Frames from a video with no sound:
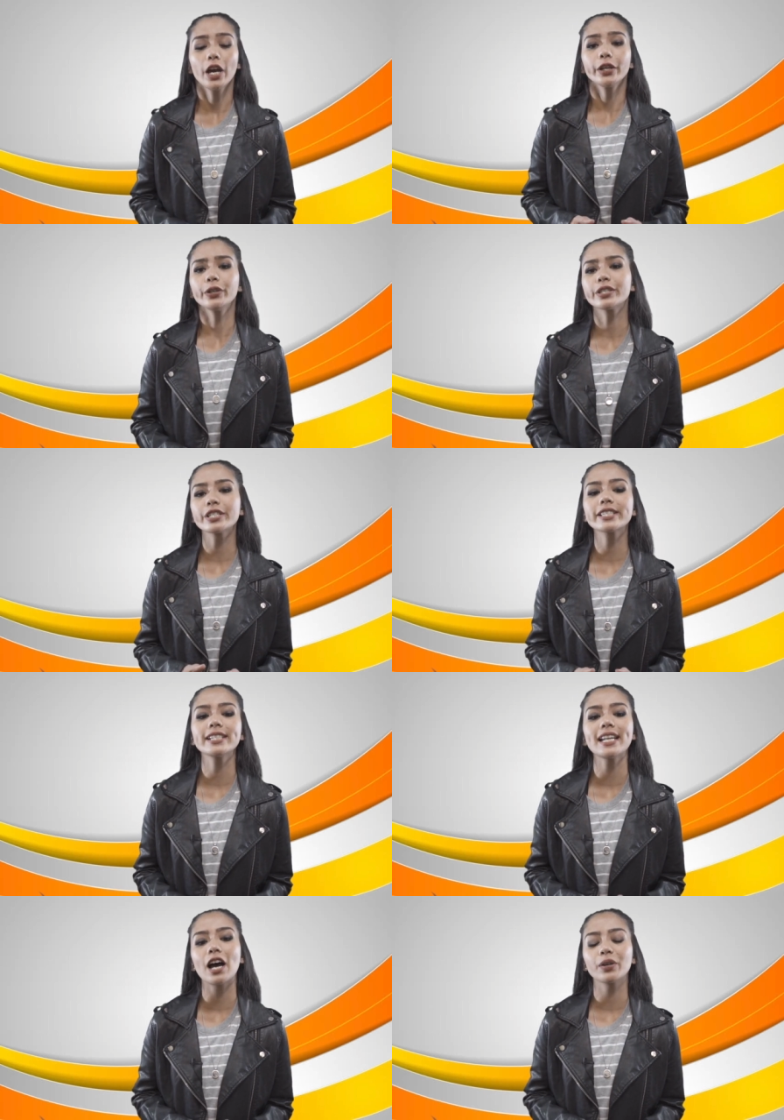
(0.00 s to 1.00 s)
Users can
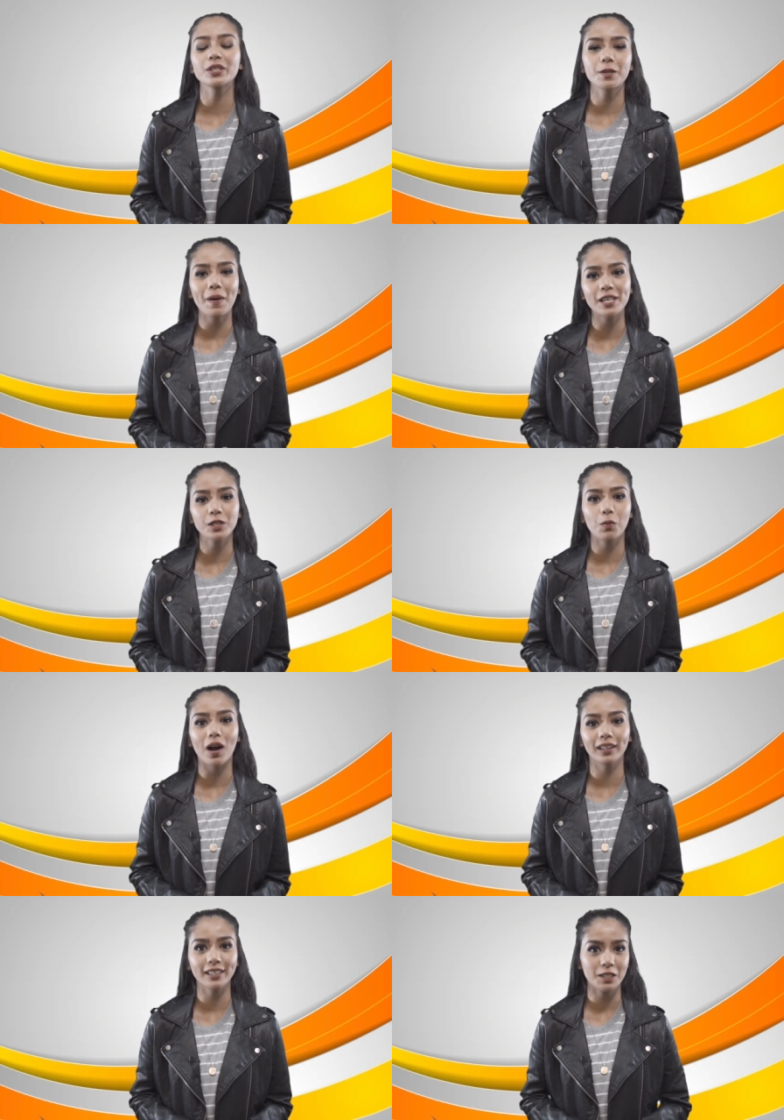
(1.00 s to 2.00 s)
now use the Peso
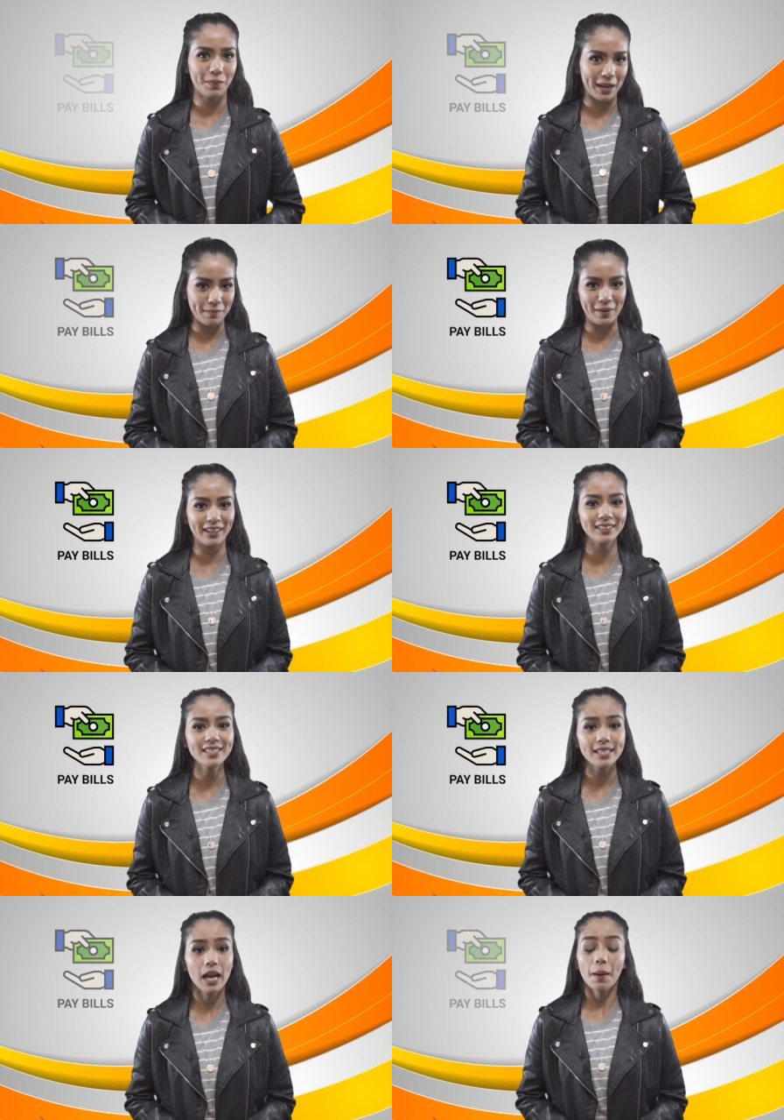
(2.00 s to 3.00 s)
wallet to pay bills,
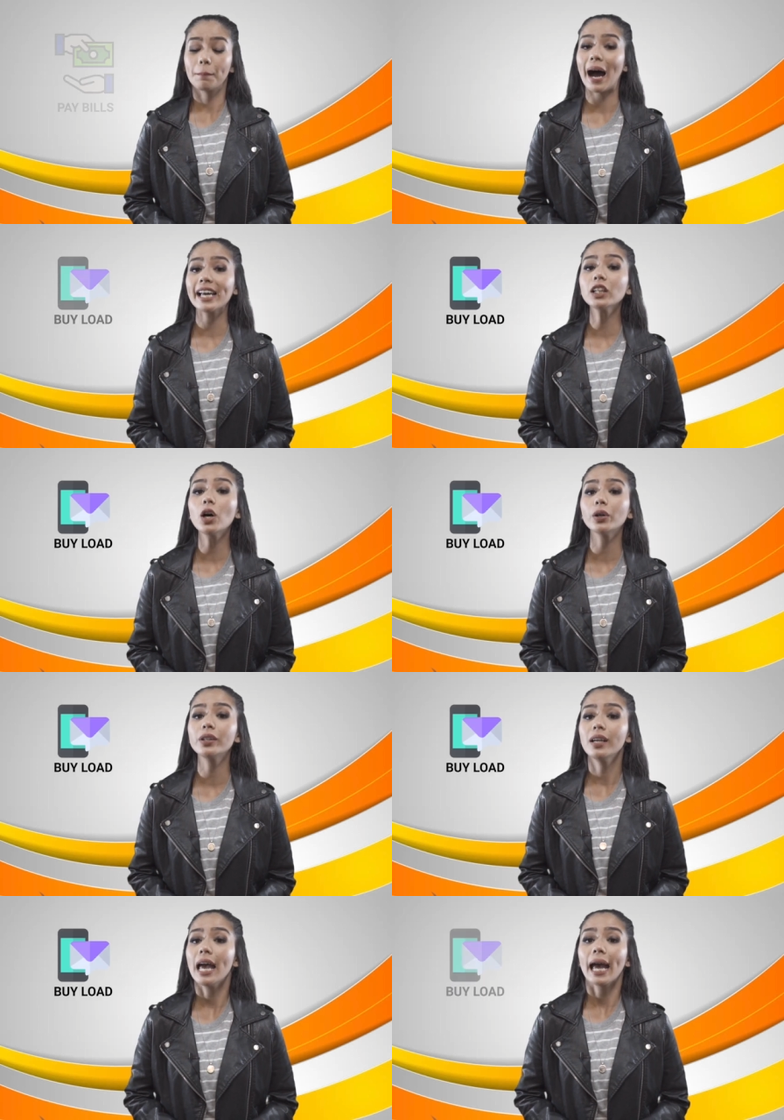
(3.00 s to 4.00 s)
buy load,
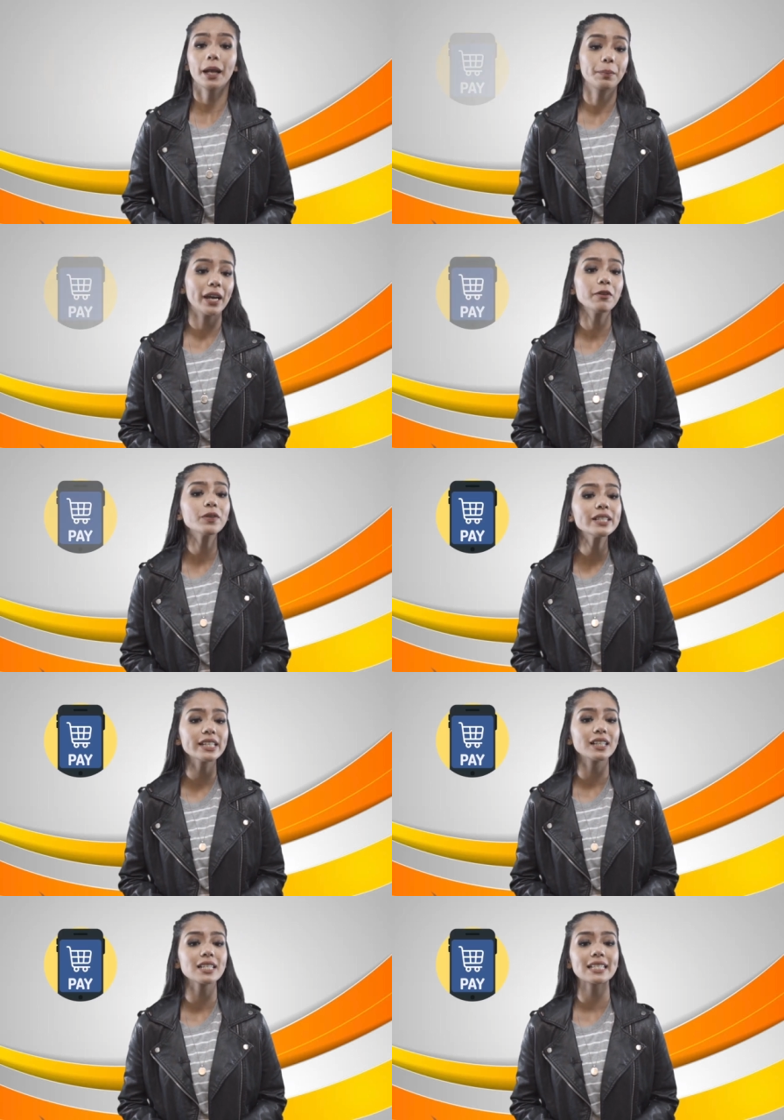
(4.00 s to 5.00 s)
and pay for
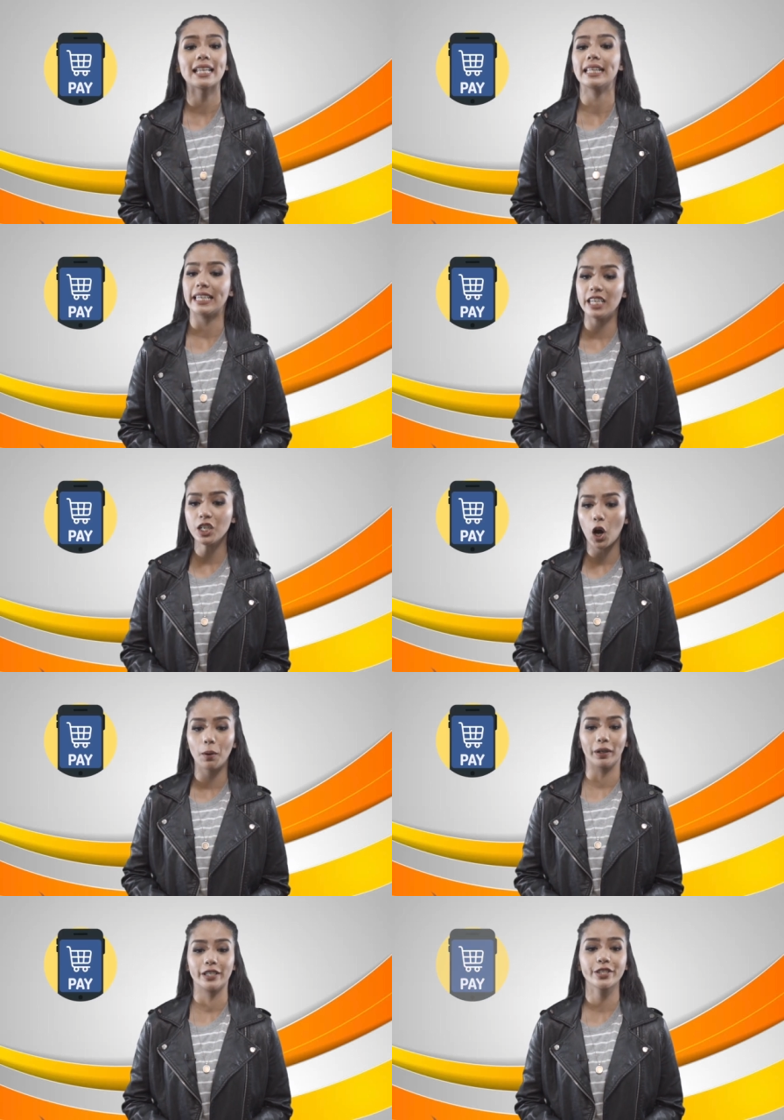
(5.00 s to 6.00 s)
deals in the
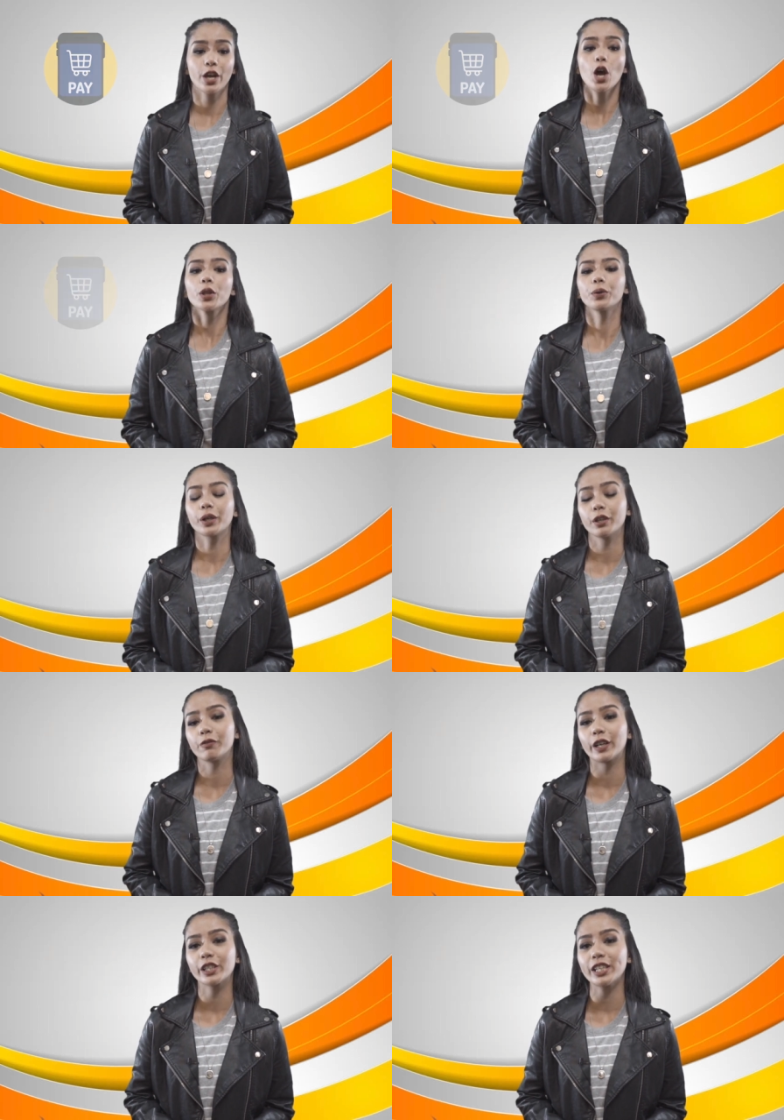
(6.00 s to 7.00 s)
e-commerce through
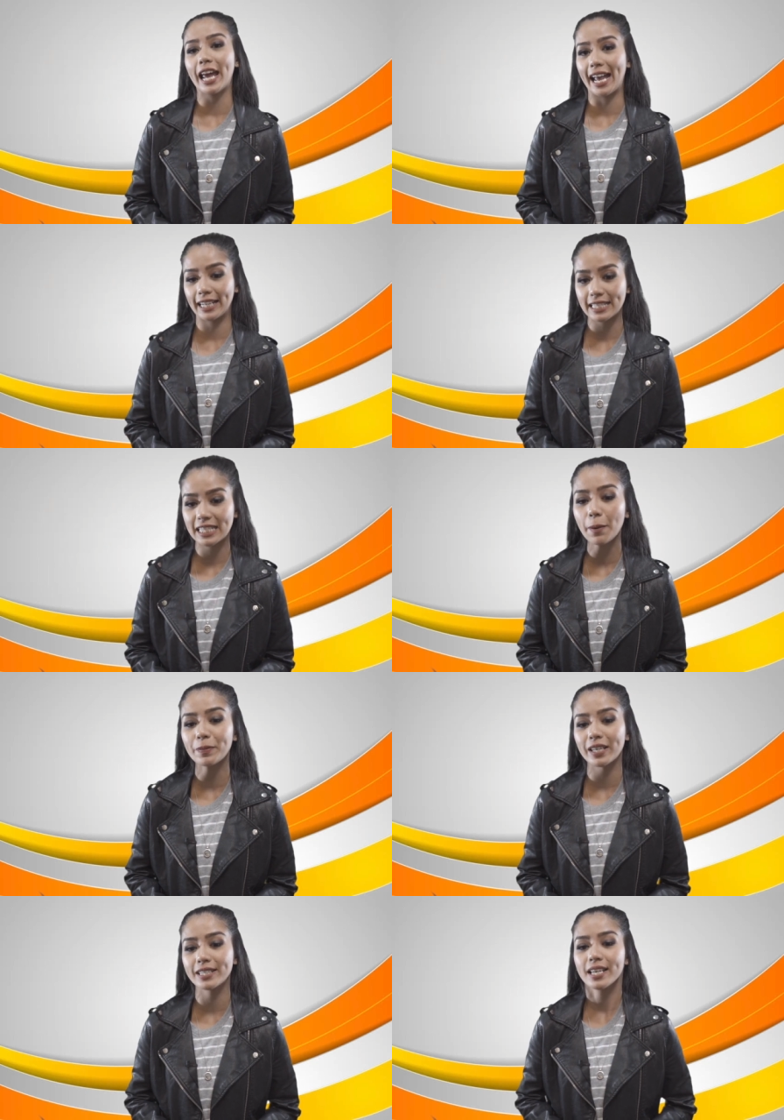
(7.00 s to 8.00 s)
conversion and
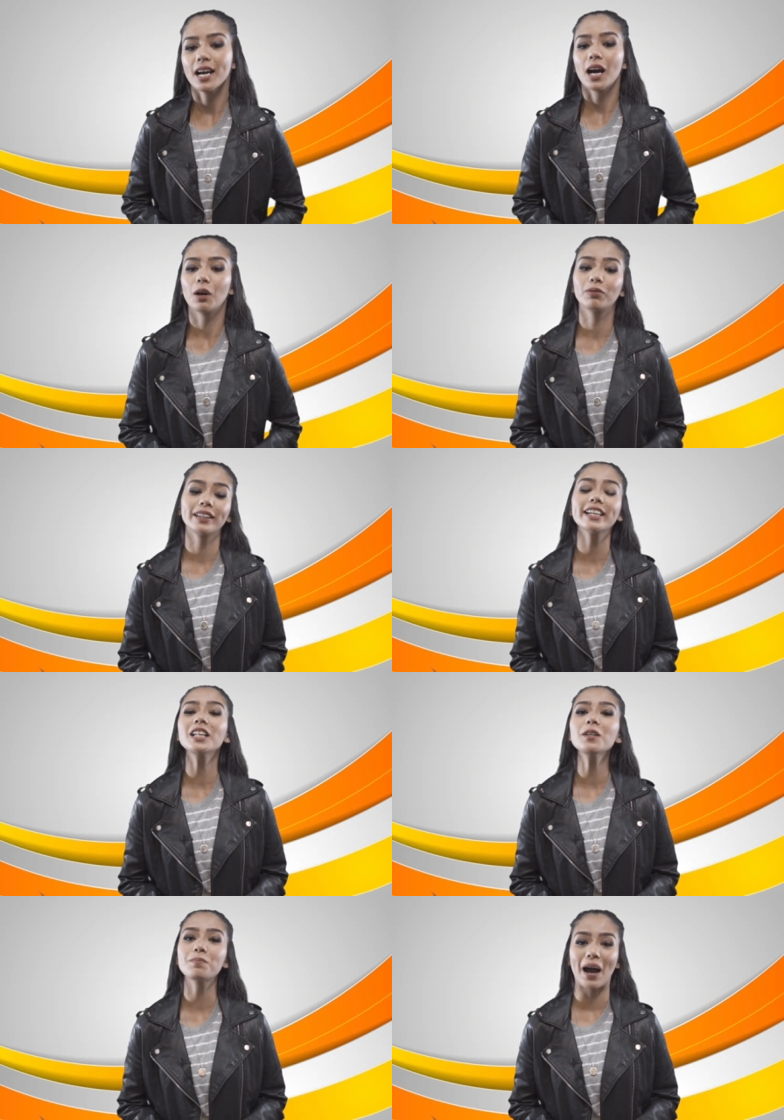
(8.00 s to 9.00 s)
acceptance of
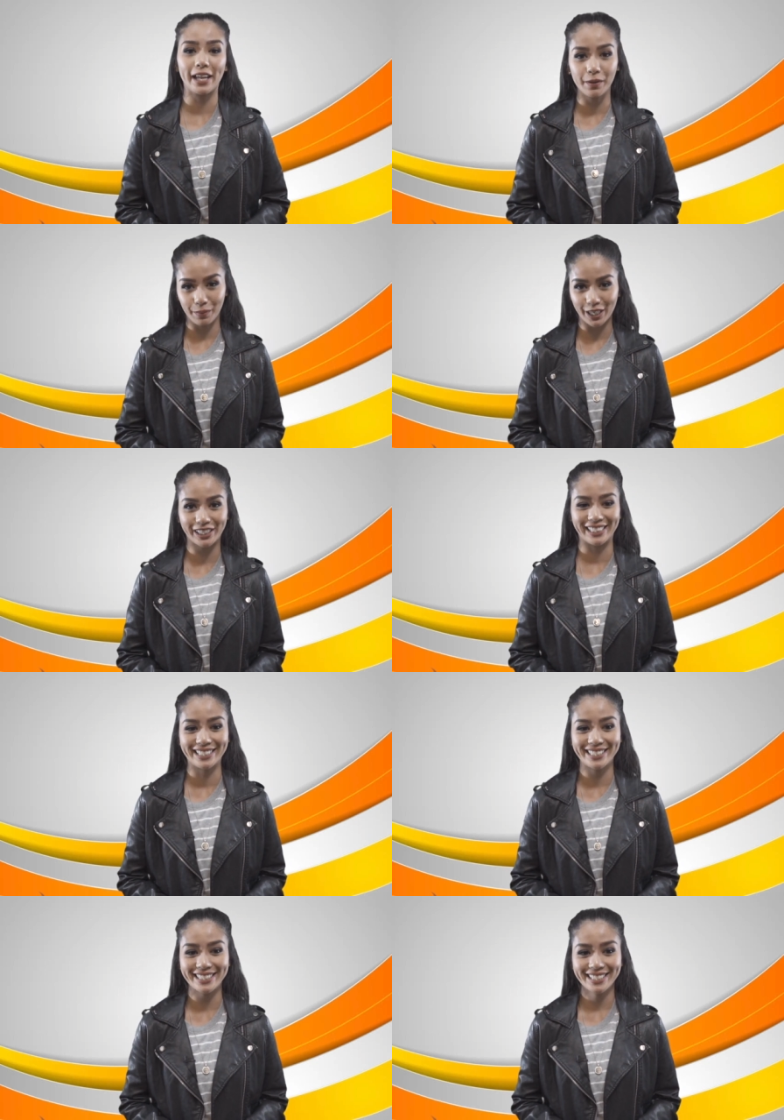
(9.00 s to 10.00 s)
Loyal by the
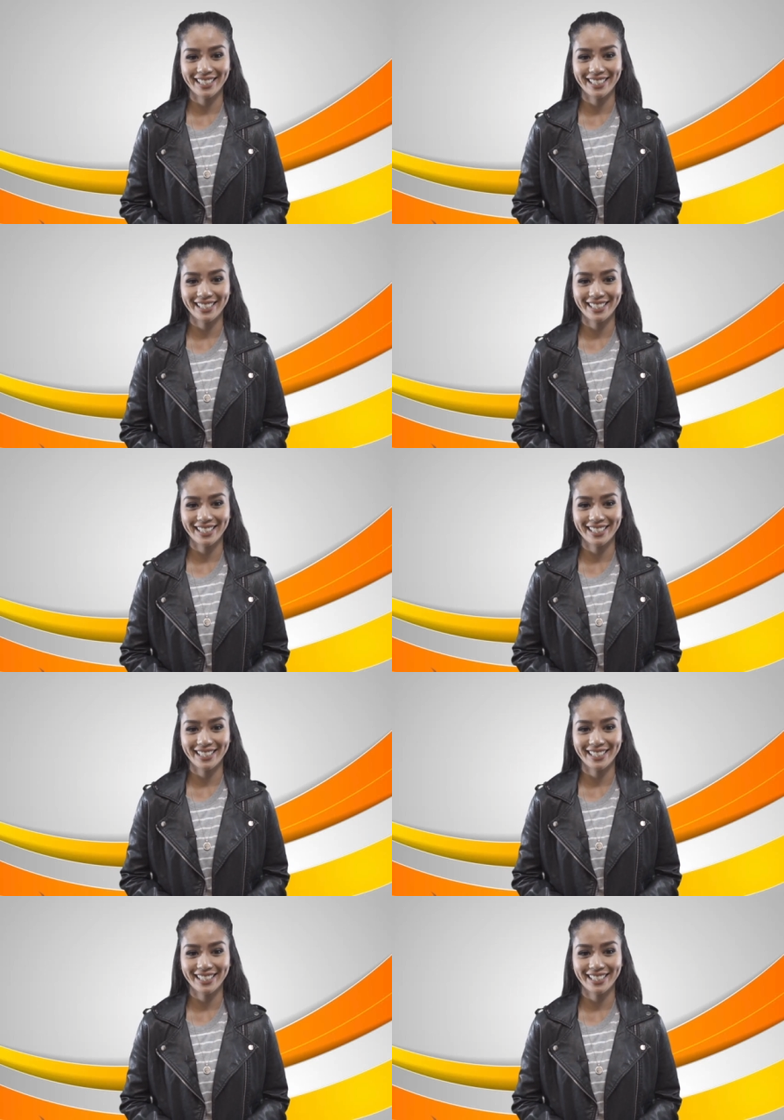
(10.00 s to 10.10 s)
merchants.